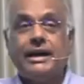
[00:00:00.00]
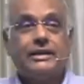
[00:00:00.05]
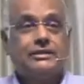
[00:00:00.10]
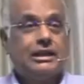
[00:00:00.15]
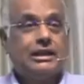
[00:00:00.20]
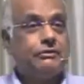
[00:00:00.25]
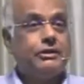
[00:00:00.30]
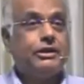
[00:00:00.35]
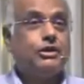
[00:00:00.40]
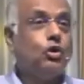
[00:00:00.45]
that
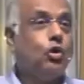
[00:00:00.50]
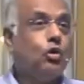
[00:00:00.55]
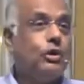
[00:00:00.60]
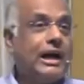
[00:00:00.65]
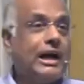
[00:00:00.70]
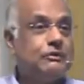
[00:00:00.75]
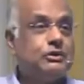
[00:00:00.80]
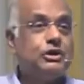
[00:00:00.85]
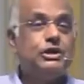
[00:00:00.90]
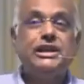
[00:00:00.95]
we don't have
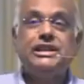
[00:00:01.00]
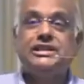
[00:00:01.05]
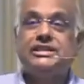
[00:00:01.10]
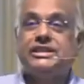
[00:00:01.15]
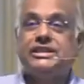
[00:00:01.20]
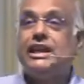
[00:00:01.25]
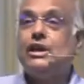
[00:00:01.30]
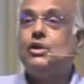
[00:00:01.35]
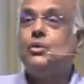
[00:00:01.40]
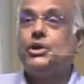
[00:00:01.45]
to
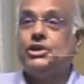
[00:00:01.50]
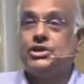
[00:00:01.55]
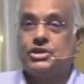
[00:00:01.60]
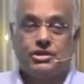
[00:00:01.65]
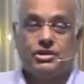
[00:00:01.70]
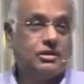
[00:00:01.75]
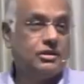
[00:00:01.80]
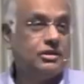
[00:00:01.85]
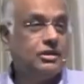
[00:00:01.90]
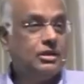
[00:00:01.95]
distinguish
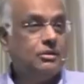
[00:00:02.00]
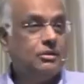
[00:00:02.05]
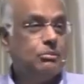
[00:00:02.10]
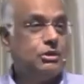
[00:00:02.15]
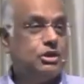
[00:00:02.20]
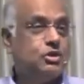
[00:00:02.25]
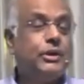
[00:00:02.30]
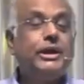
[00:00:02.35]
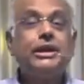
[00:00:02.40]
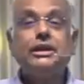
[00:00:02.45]

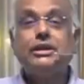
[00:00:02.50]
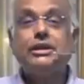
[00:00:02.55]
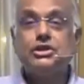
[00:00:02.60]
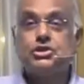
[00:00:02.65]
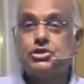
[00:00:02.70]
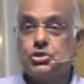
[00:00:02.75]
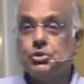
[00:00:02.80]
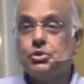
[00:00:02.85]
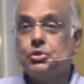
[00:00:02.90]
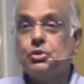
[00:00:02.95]
between the
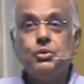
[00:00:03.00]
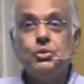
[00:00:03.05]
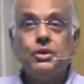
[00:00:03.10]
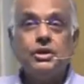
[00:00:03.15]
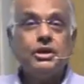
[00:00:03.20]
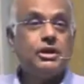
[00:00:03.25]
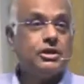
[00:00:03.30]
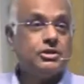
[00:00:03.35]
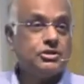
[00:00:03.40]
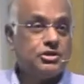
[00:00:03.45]
two.
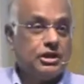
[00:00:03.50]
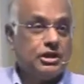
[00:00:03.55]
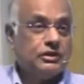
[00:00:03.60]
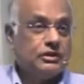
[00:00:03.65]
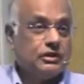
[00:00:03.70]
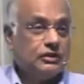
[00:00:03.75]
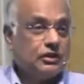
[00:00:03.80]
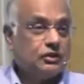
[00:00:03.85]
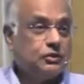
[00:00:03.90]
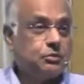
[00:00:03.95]
Jesus
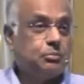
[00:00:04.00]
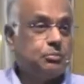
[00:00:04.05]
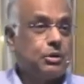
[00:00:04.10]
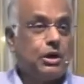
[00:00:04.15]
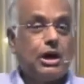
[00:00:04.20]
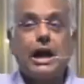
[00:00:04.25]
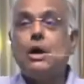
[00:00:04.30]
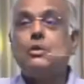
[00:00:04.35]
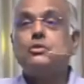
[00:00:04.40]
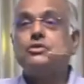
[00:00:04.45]
is
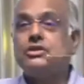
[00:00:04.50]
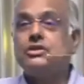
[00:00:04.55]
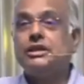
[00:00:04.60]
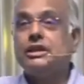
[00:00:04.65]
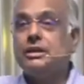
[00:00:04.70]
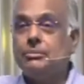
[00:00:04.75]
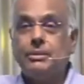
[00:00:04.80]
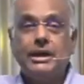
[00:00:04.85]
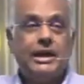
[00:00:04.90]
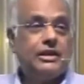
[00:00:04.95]
pronouncing a
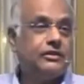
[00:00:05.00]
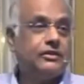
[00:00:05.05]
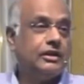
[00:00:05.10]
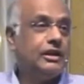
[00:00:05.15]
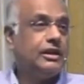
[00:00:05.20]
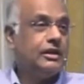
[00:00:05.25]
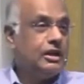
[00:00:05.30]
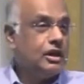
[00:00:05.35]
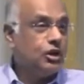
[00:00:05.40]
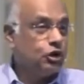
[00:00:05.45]
blessing.
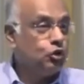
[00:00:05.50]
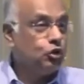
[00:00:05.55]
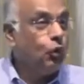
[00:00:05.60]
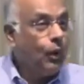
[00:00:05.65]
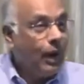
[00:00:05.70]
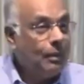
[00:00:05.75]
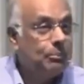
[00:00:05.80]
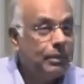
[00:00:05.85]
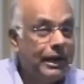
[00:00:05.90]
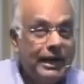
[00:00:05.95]
You are
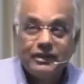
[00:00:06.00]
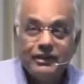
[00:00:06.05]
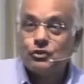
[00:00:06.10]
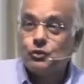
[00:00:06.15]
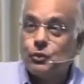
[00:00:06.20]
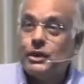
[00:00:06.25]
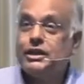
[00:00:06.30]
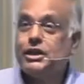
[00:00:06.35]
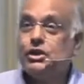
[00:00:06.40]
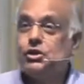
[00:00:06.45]
blessed
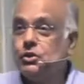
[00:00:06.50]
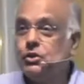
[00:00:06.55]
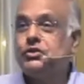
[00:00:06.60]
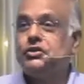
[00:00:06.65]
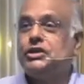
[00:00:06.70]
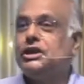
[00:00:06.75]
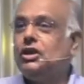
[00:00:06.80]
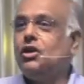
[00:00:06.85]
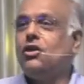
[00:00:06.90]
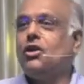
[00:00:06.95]
whether you're
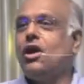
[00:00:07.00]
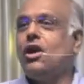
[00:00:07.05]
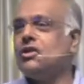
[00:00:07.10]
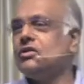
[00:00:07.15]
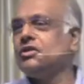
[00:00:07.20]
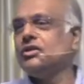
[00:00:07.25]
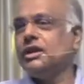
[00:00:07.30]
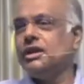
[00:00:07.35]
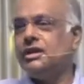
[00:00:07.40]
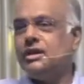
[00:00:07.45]
seen or not
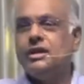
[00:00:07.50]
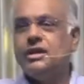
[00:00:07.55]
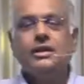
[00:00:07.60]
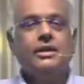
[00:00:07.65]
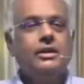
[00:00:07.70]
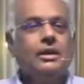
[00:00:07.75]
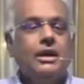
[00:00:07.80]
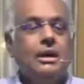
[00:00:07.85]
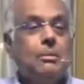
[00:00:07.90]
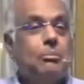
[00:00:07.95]
seen.
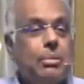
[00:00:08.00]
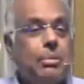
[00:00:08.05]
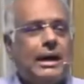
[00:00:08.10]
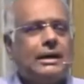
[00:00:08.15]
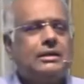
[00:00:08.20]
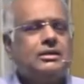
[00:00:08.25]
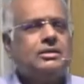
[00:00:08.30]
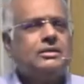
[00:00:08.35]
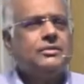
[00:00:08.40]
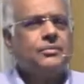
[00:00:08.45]
But
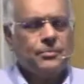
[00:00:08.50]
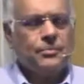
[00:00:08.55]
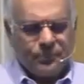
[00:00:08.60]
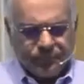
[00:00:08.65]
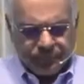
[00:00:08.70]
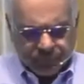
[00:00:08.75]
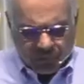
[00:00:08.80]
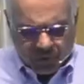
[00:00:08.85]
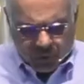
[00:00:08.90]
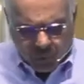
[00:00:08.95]

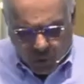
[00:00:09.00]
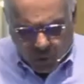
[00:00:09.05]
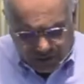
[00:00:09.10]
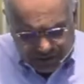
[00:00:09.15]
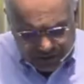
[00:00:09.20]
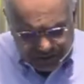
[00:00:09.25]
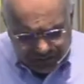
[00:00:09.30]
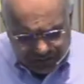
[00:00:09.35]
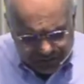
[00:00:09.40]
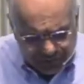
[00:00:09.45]
what is
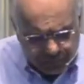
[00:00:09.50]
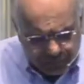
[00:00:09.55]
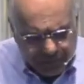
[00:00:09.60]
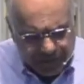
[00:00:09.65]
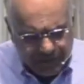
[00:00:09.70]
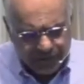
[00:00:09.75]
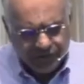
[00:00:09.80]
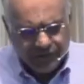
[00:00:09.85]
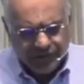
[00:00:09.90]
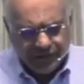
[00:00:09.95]
this
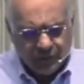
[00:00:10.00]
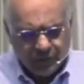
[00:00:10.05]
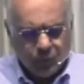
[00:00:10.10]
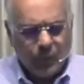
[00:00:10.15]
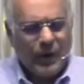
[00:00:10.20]
blessing? Why